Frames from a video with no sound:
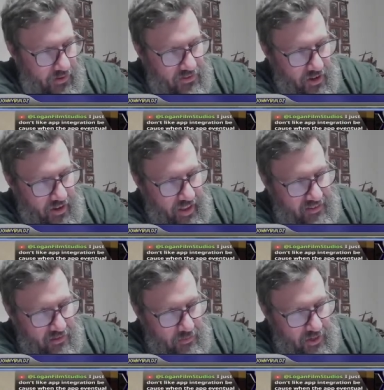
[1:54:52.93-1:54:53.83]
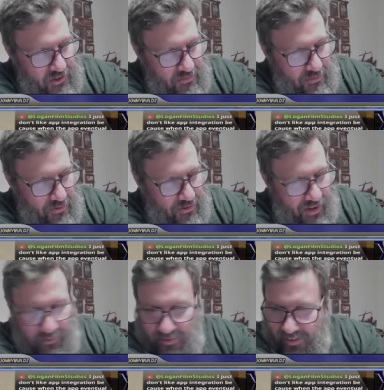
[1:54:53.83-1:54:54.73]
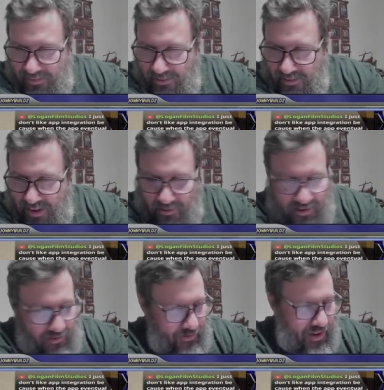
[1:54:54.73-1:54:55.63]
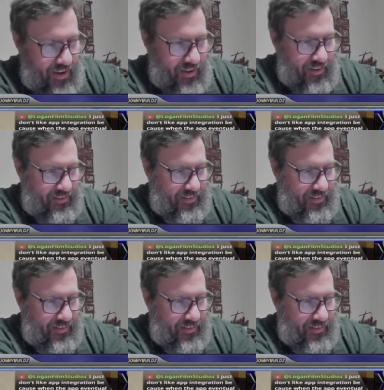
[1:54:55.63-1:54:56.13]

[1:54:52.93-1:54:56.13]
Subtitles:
got an exclamation point. I mean, like, look how he reacts.